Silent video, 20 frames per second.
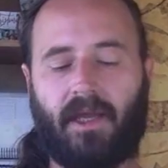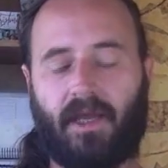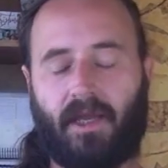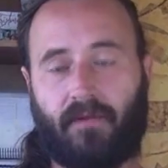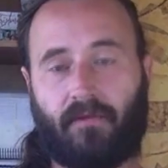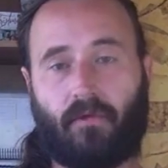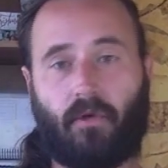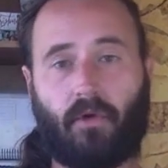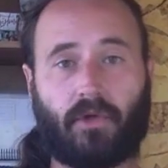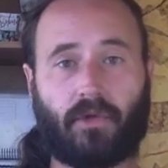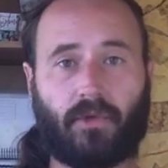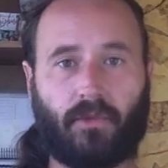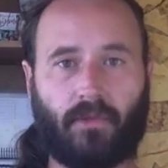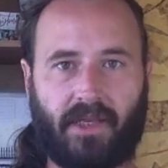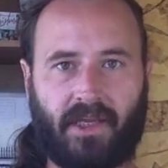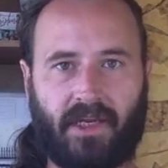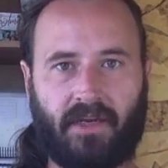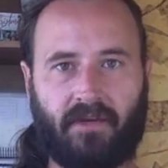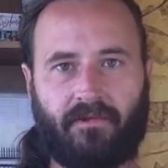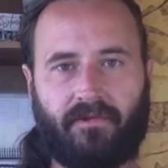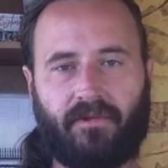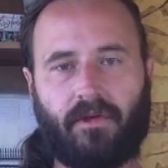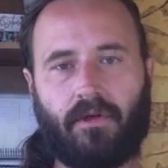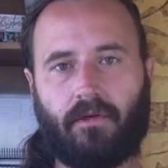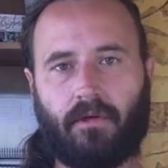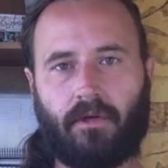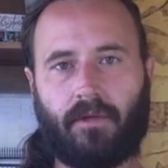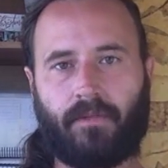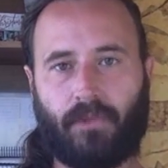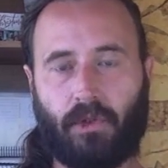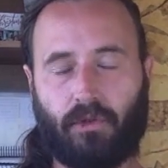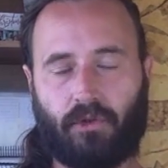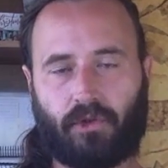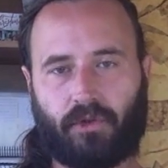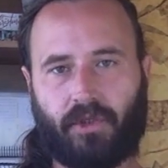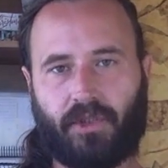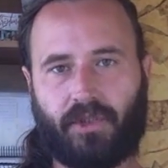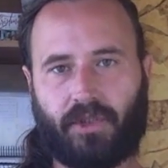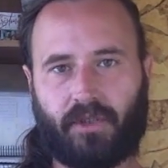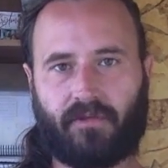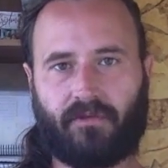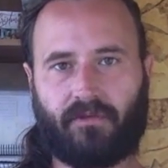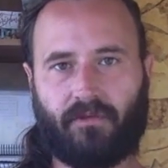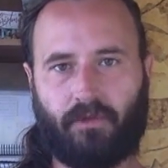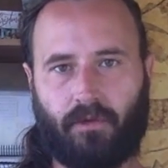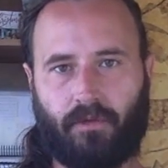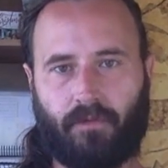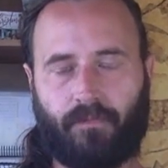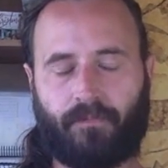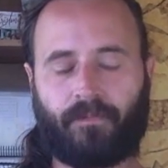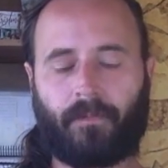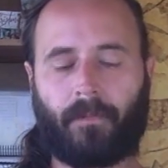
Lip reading: And of course, when we eat food, nutritious food,